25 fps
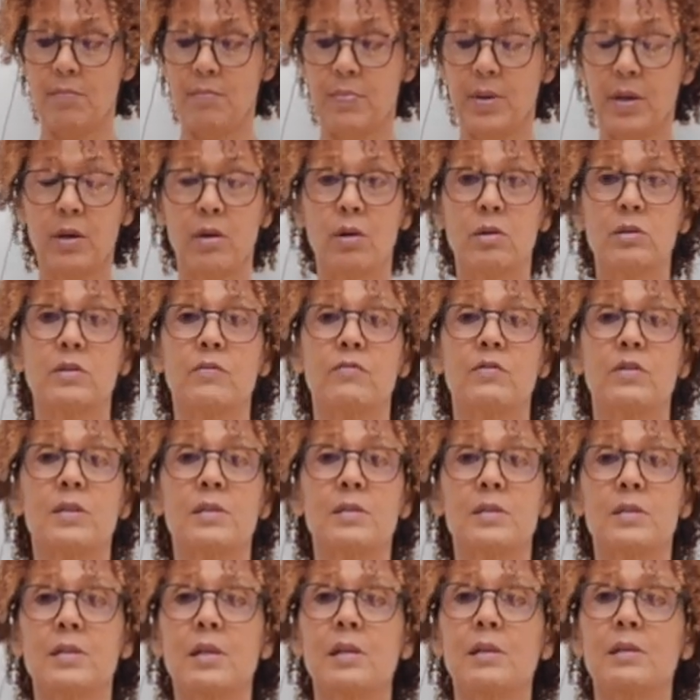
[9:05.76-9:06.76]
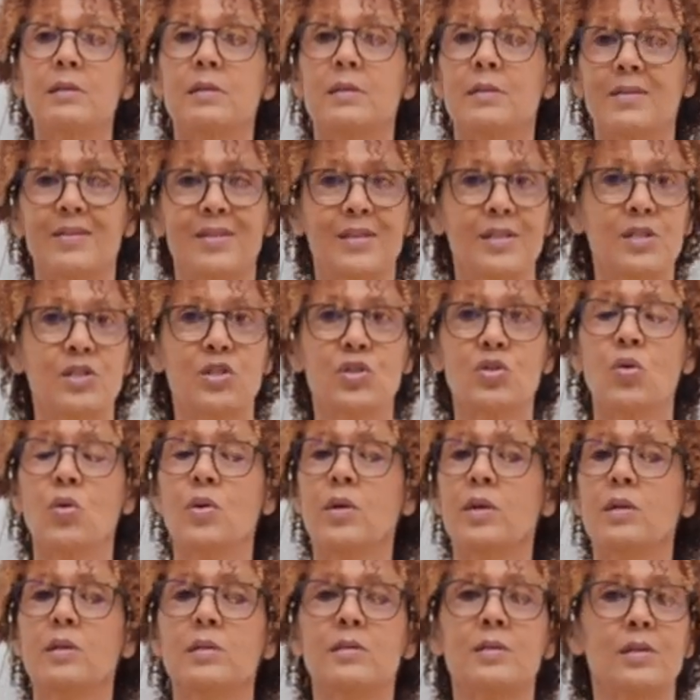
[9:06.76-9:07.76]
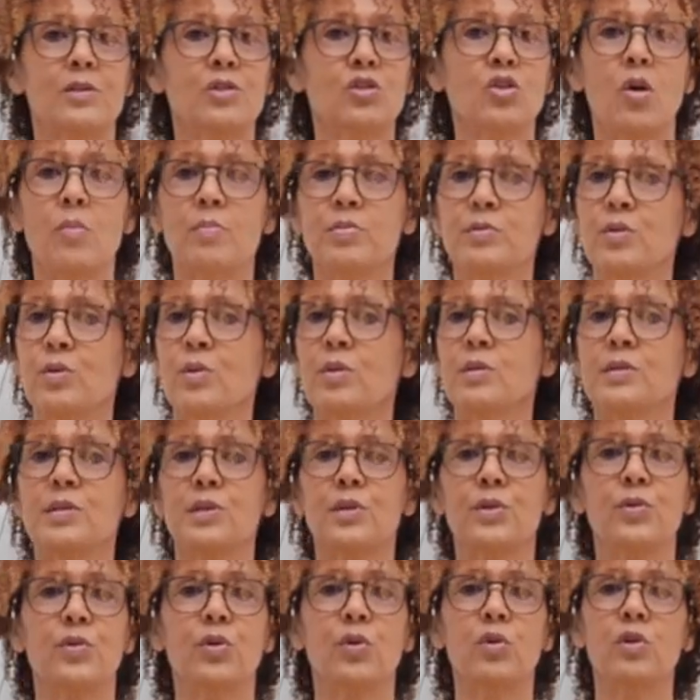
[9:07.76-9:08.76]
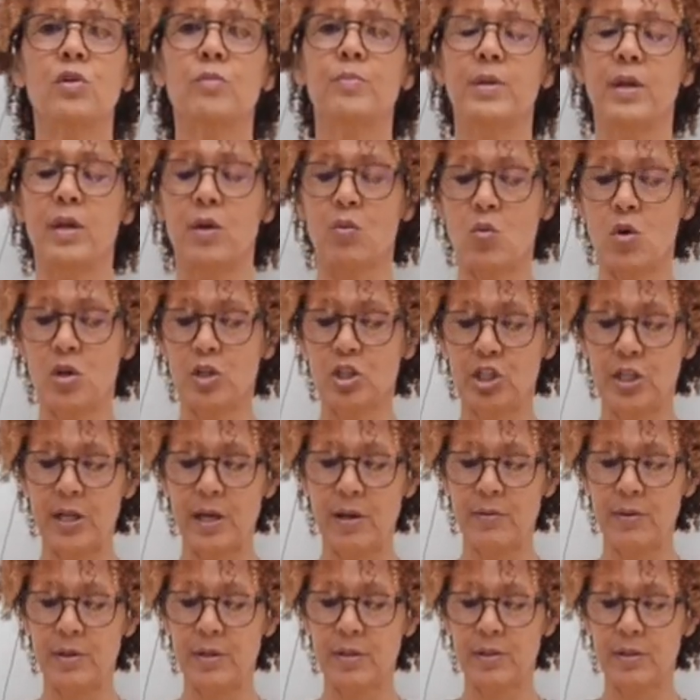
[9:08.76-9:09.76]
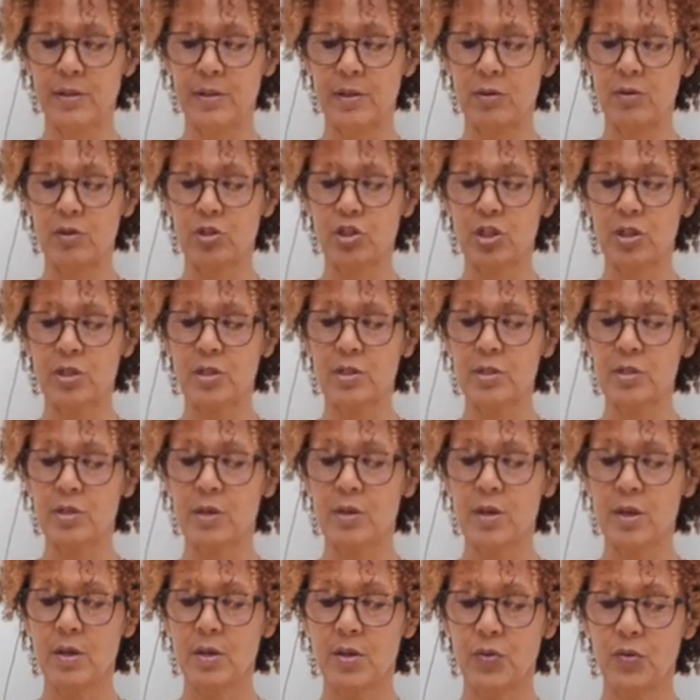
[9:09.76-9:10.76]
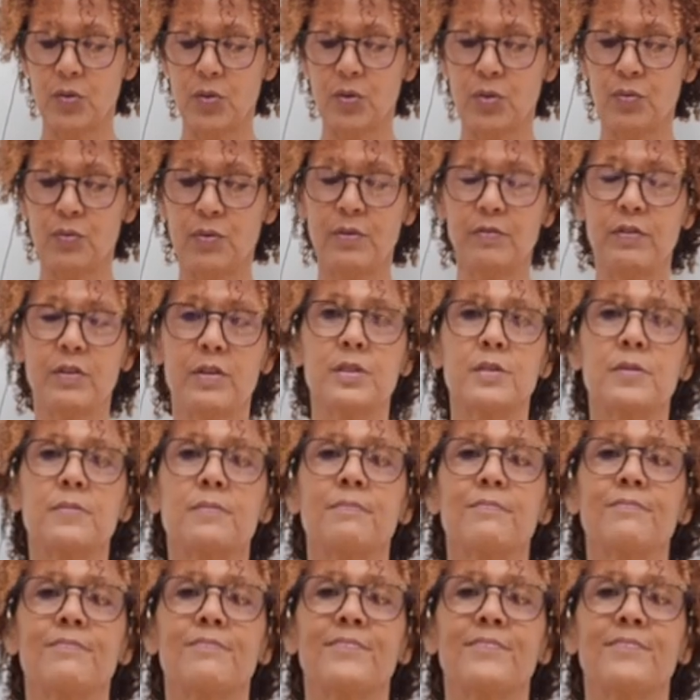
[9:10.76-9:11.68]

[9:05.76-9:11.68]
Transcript: because of the silt, the soils, the topsoils that are all being washed down into the oceans through the rivers.